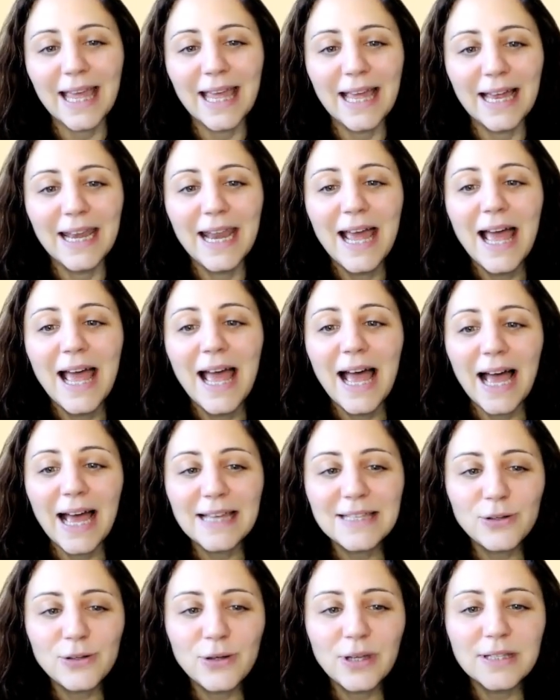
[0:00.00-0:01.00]
And
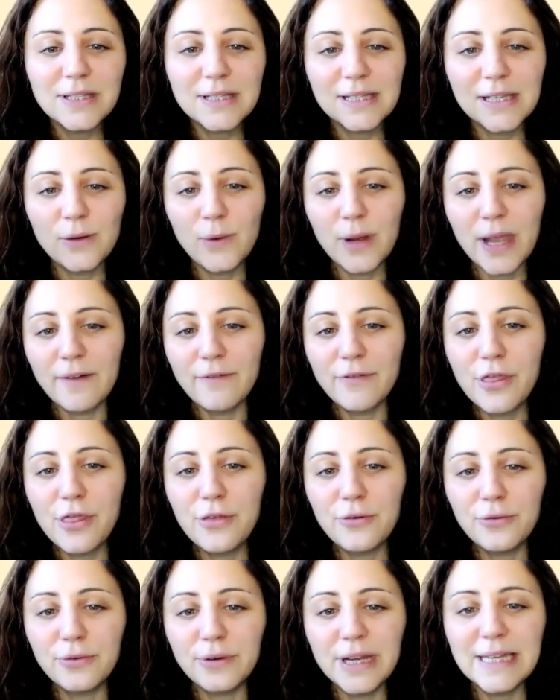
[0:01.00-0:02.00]
as you can see, we have
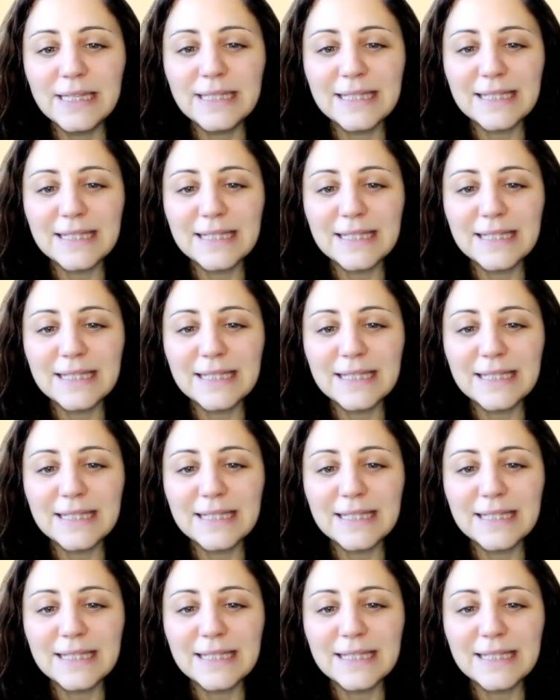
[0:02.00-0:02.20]
3